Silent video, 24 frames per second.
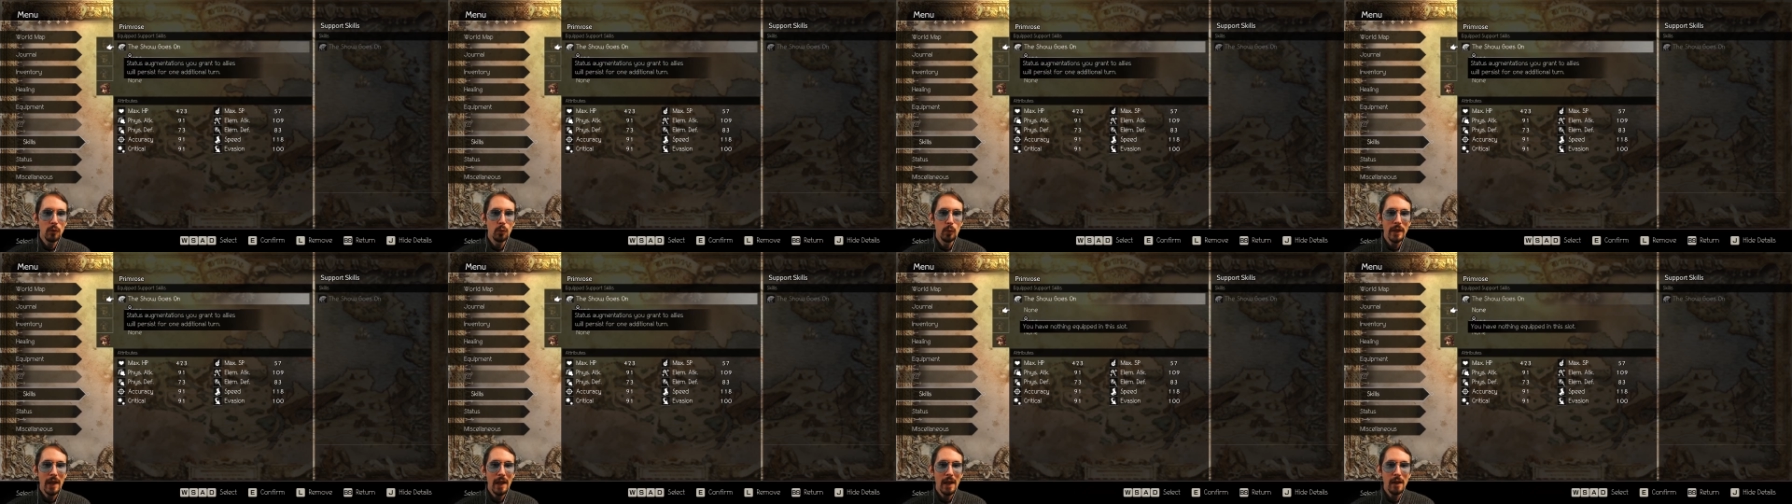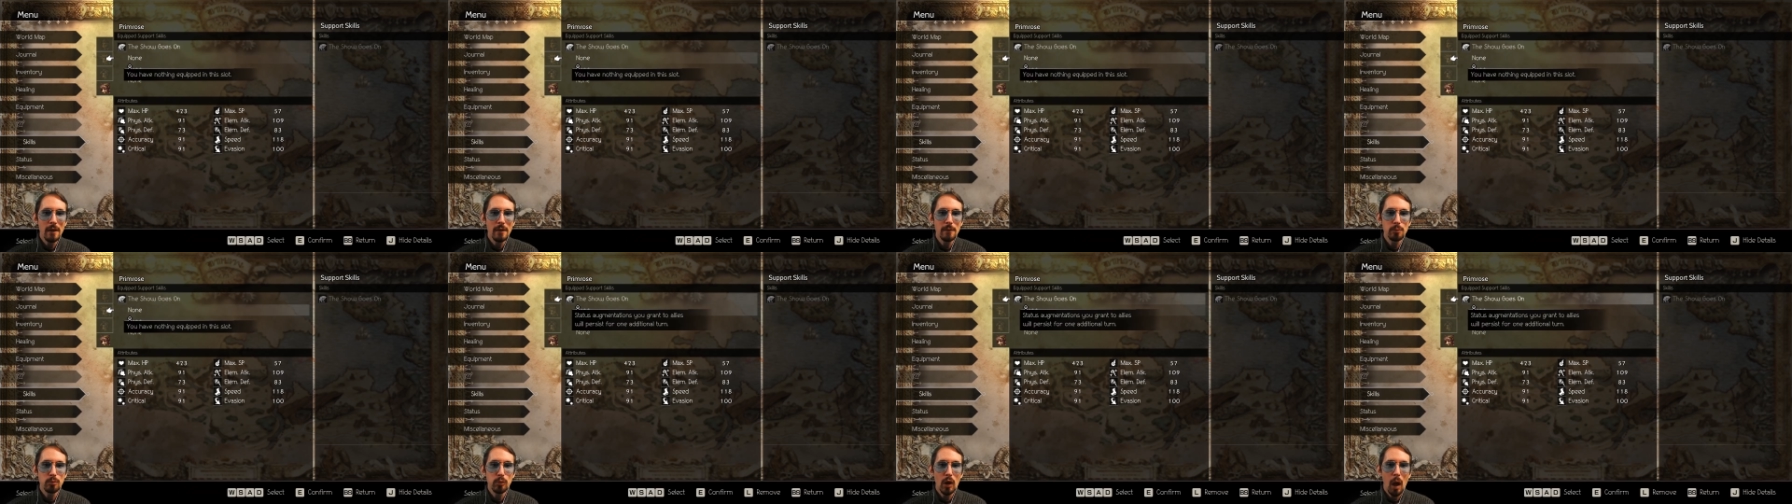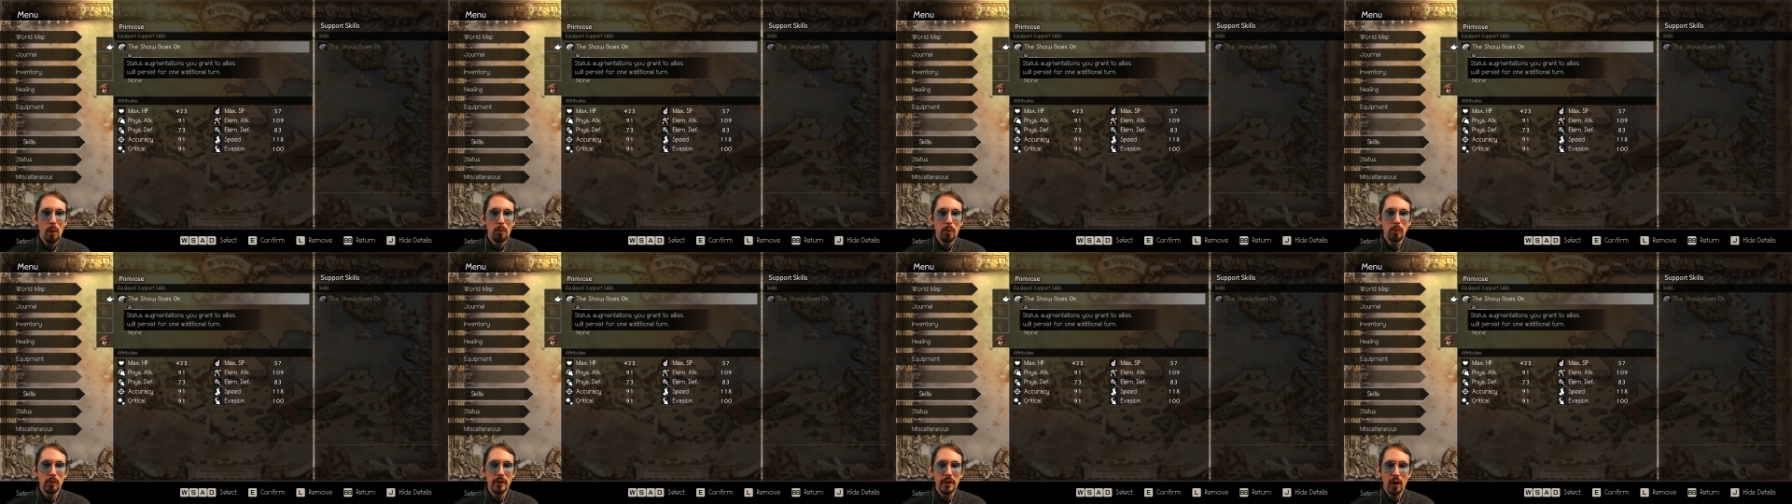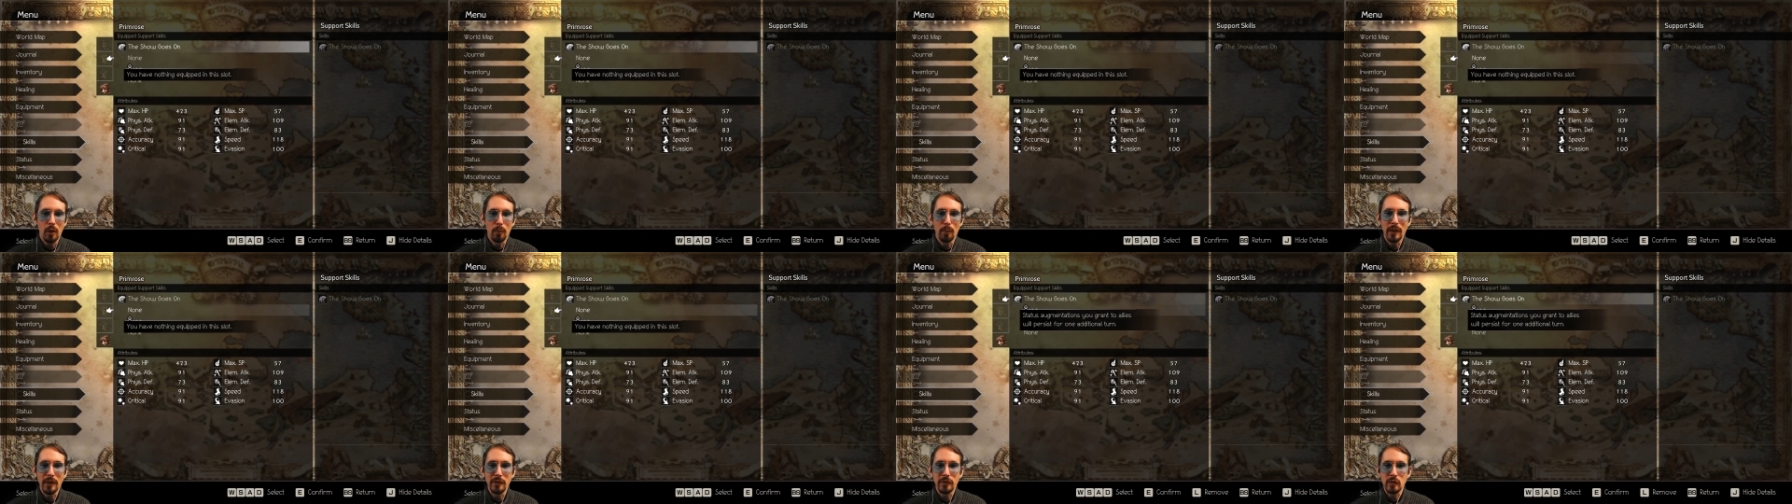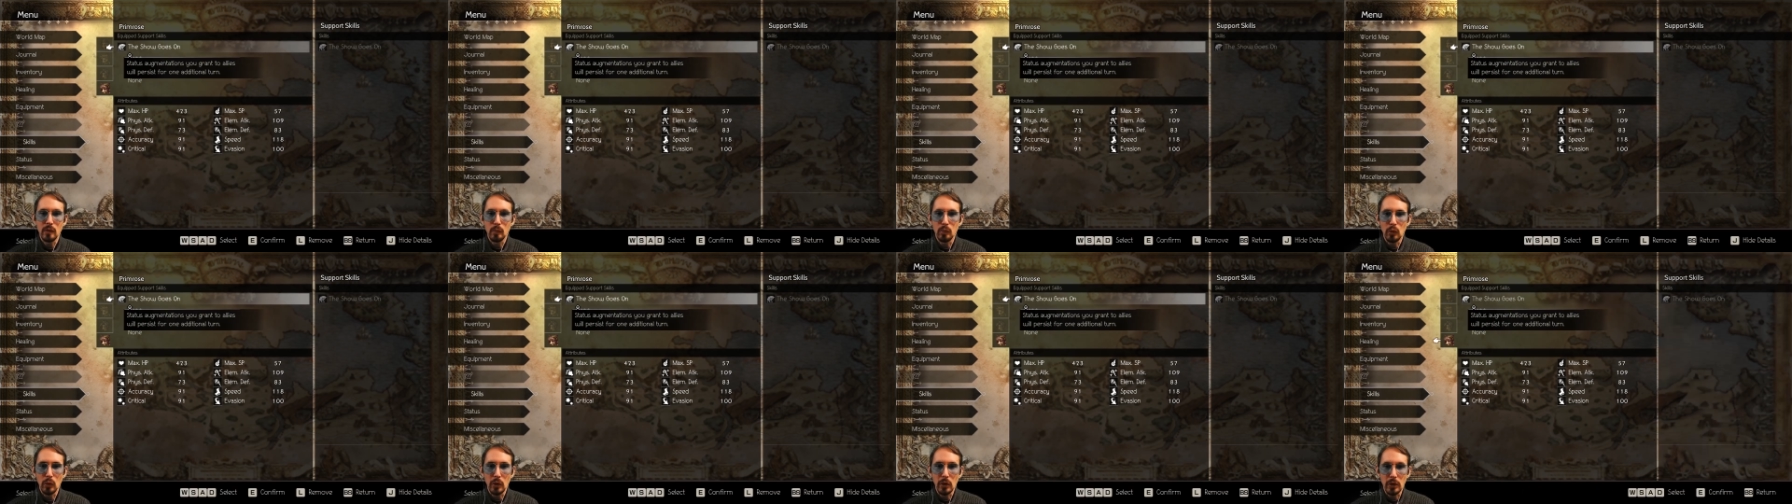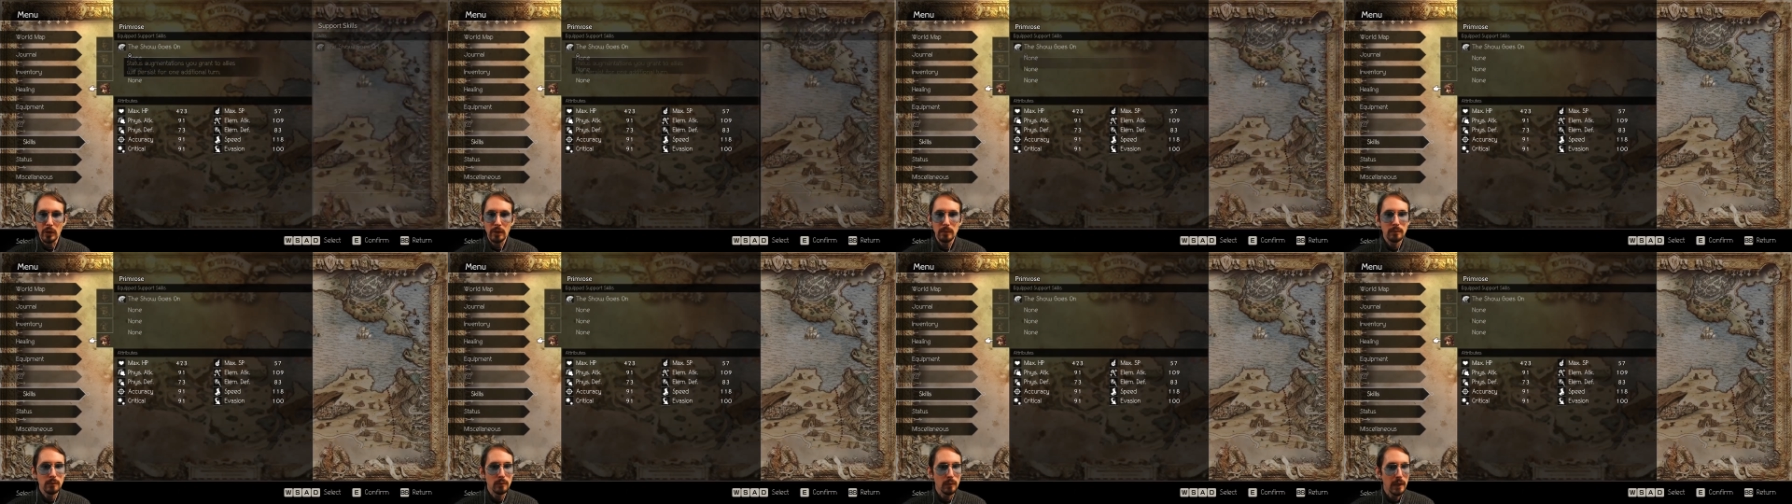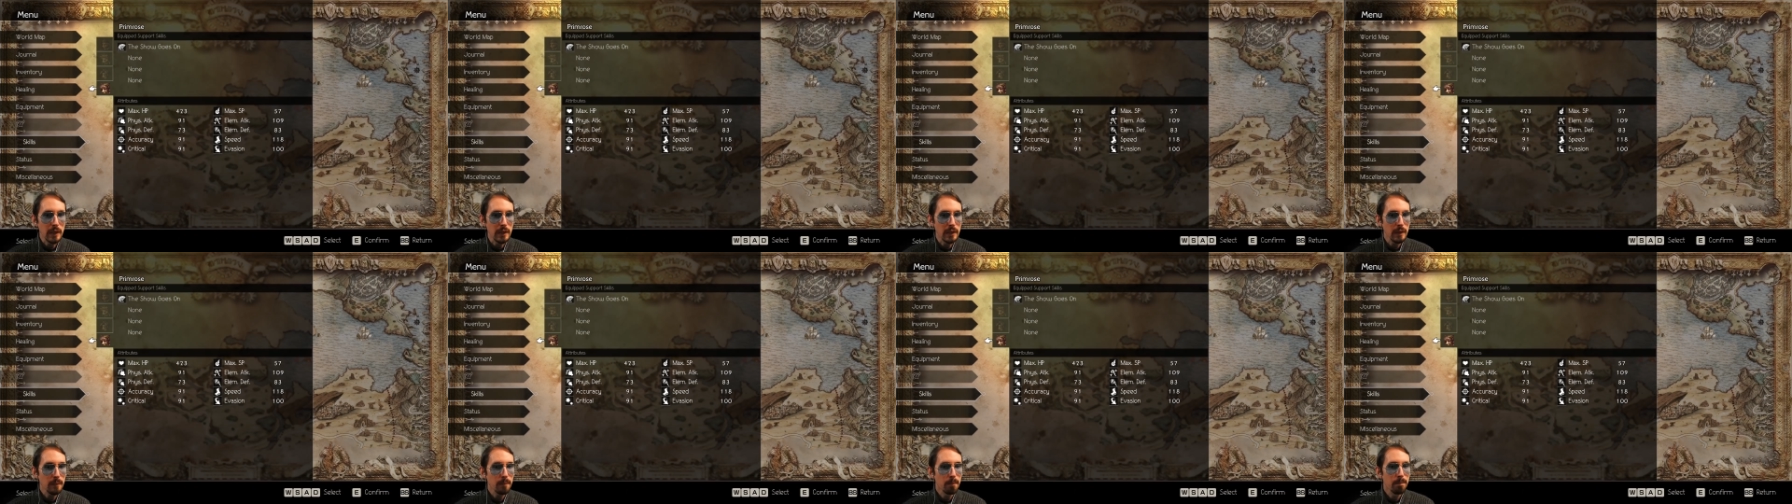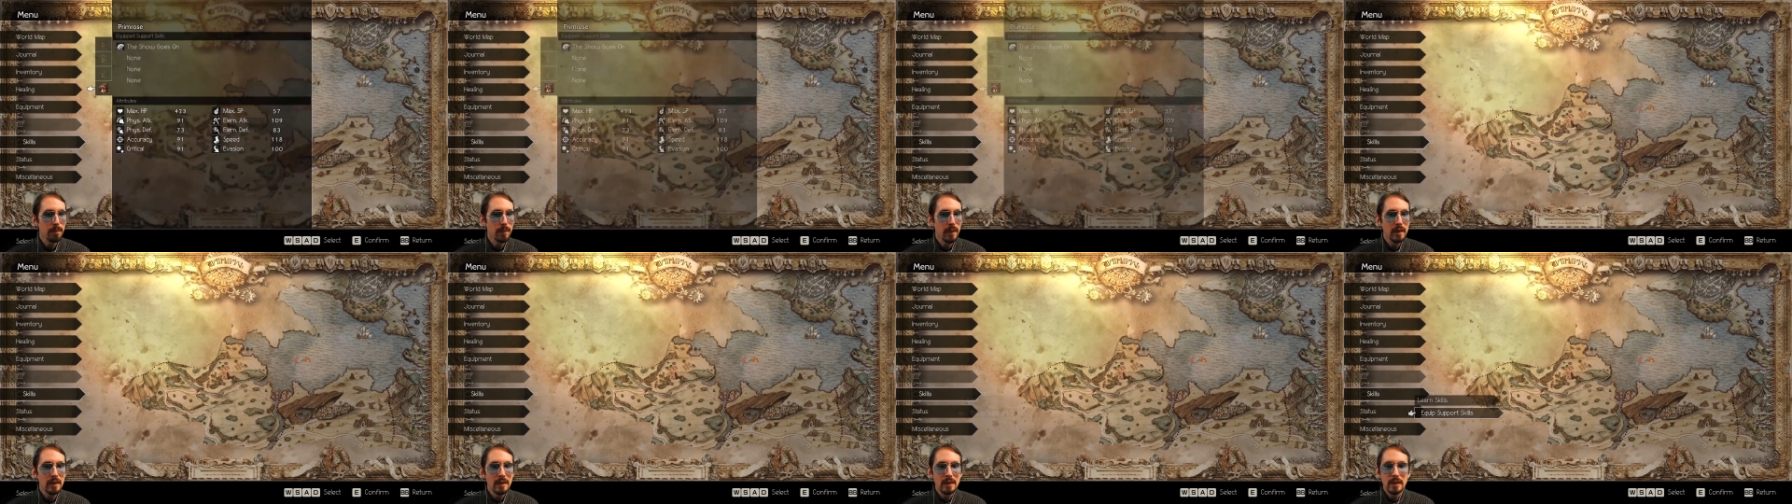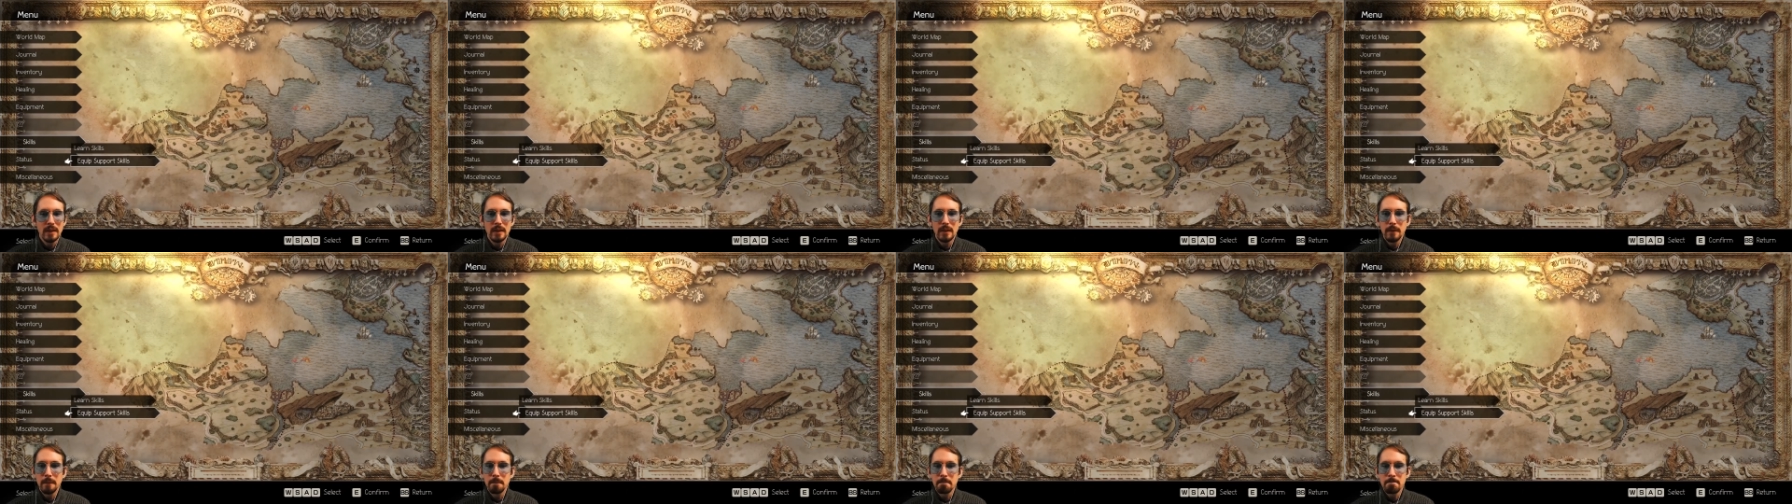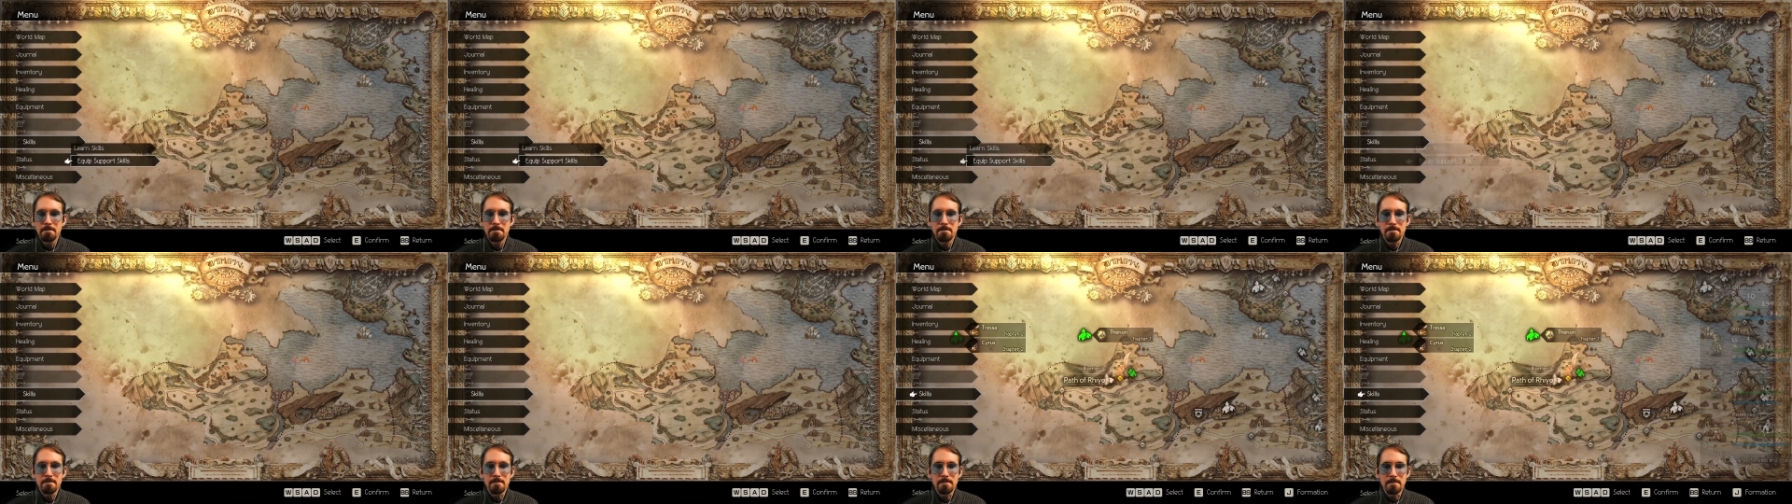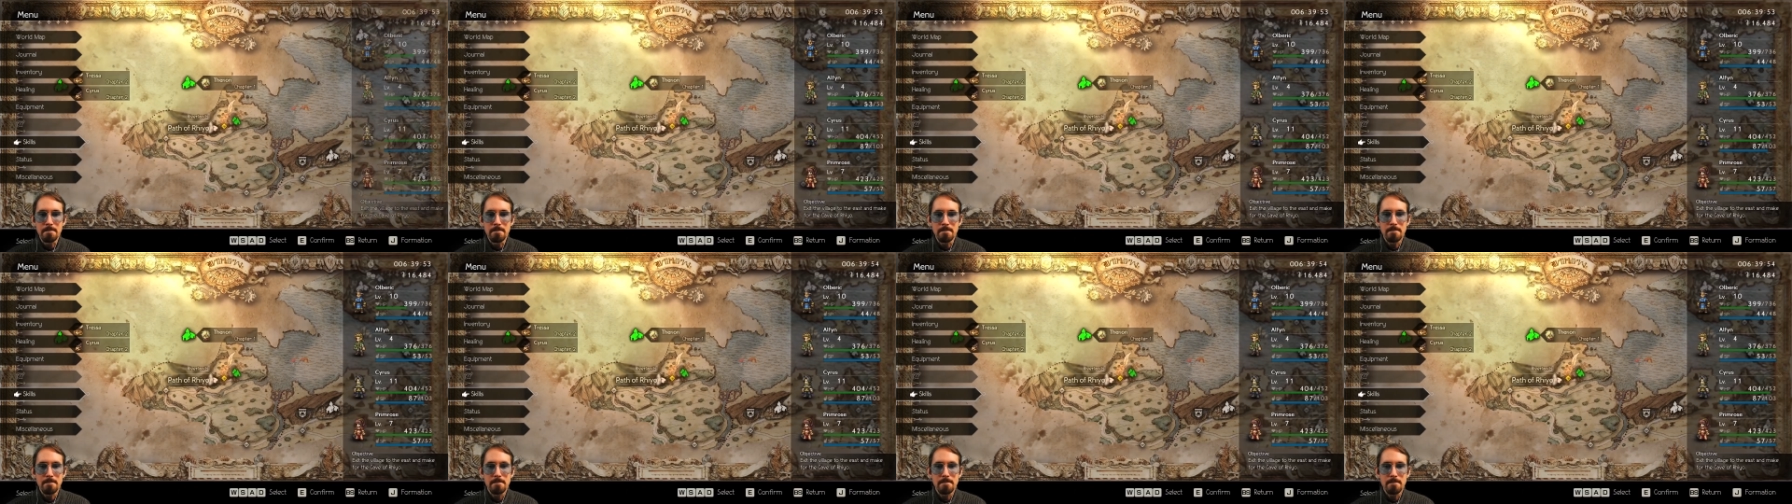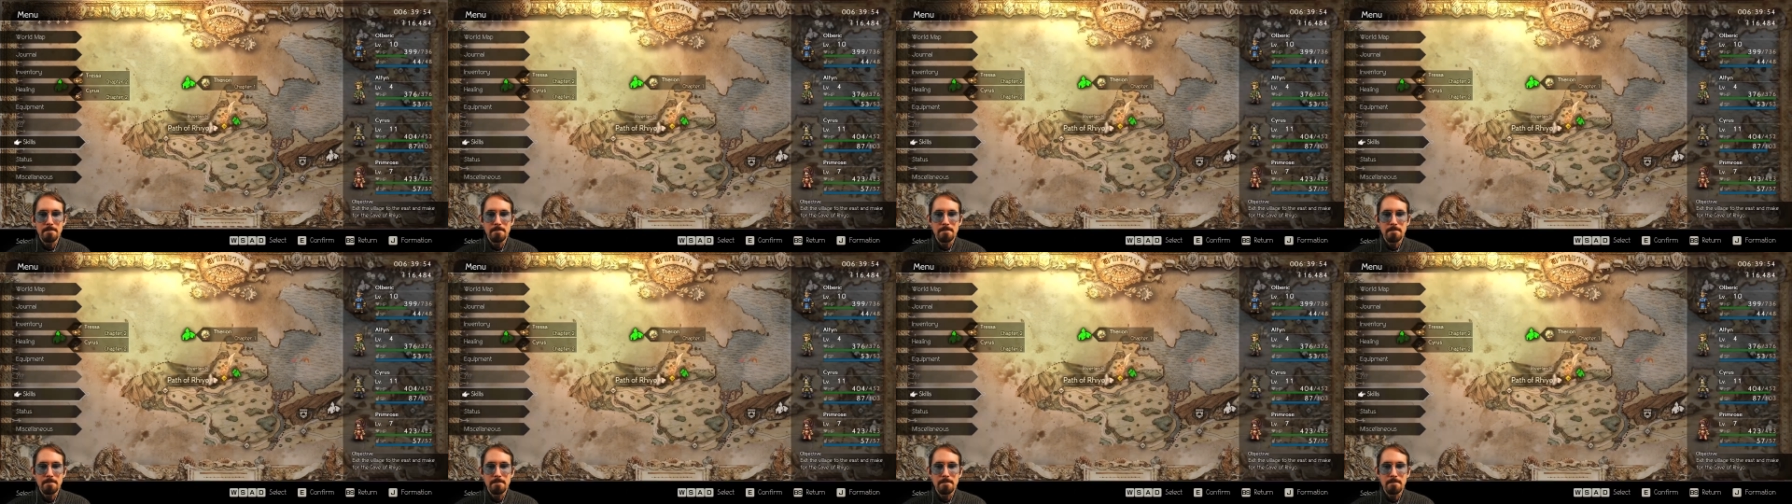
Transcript: We have probably our best supporter right here. Hmm.